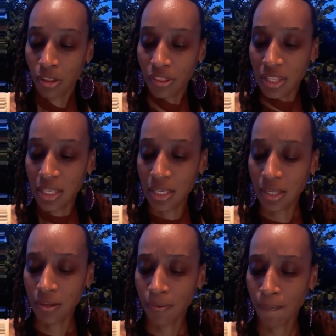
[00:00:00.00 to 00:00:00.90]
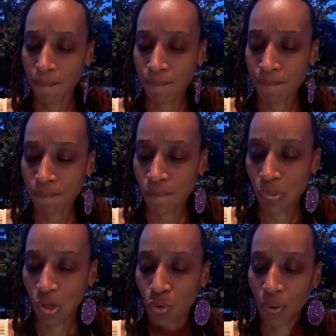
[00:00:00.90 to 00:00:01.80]
The
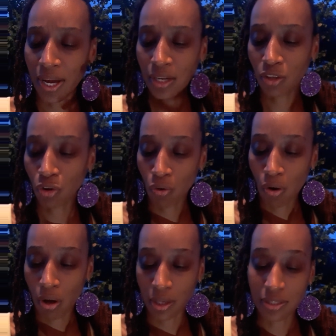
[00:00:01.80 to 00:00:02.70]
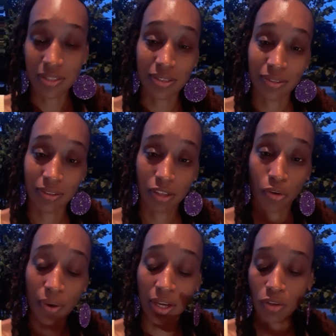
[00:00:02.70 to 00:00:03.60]
grand cross
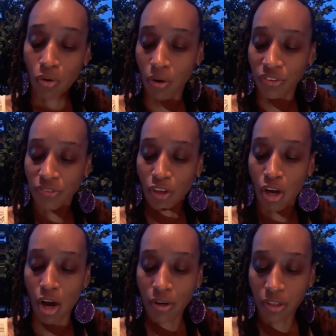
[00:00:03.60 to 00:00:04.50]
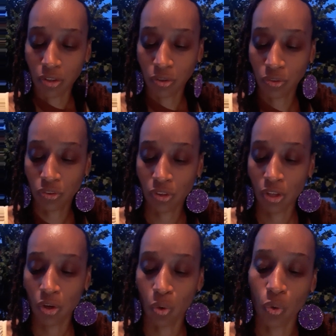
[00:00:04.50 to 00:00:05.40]
of the cardinals,
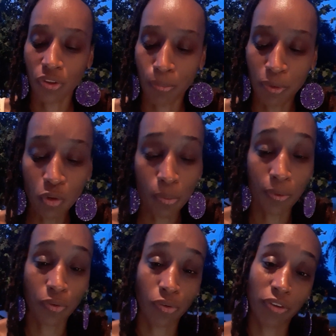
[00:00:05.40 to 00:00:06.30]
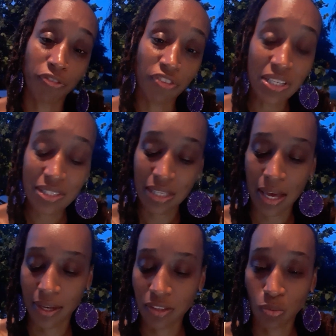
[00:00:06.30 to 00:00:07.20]
or the mutables, or the fixed
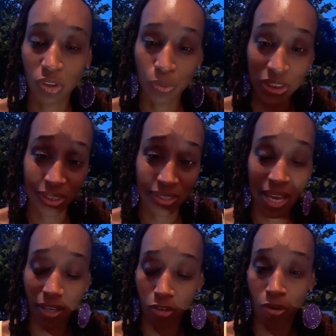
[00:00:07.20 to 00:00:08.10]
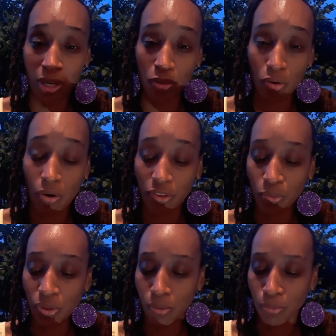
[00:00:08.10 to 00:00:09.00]
signs, which we just had a grand cross
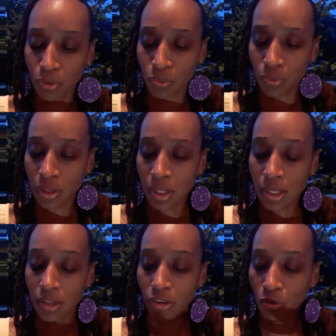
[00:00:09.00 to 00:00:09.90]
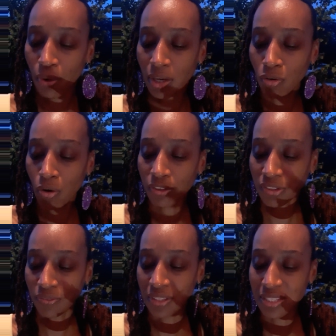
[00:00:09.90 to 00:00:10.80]
with the moon. The grand cross
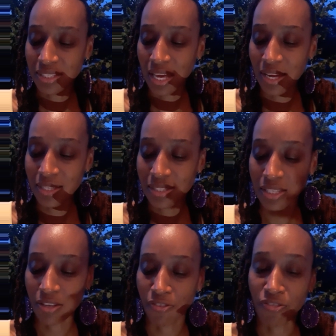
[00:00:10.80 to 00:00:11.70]
of these signs is a